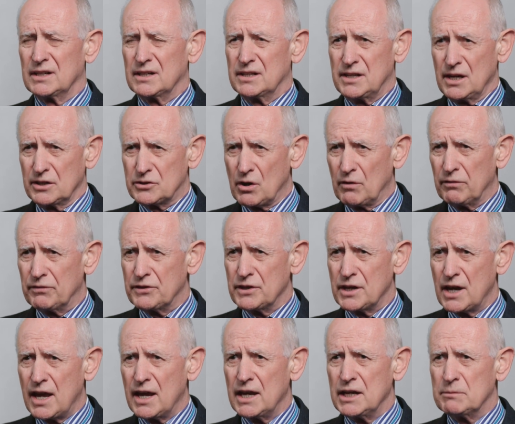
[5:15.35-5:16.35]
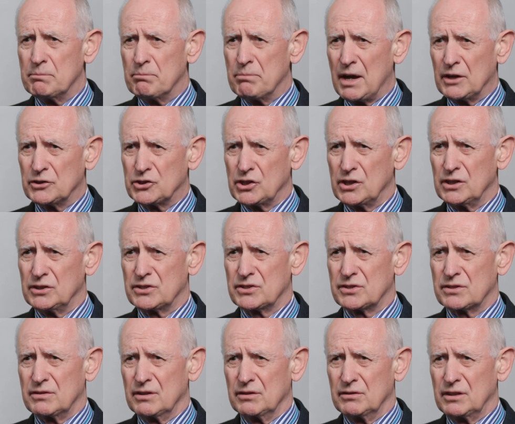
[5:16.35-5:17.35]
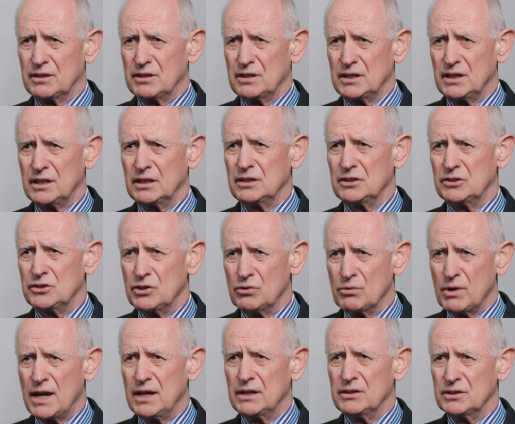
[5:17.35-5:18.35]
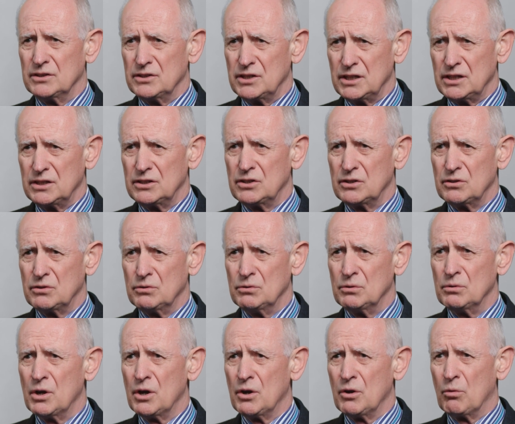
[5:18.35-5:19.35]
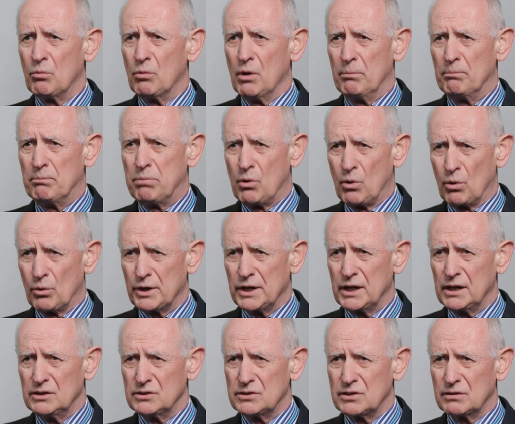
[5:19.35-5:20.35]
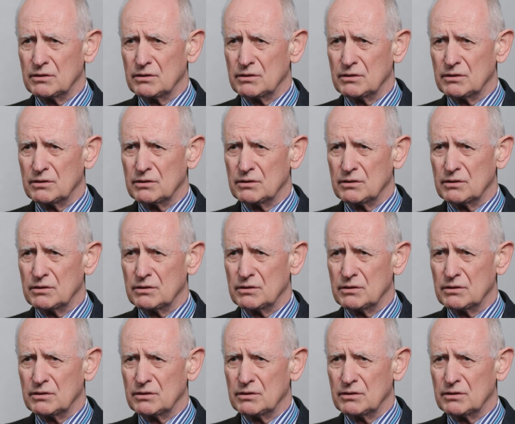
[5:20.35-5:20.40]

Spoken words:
get off the aid budgets that the UN and EU were pouring into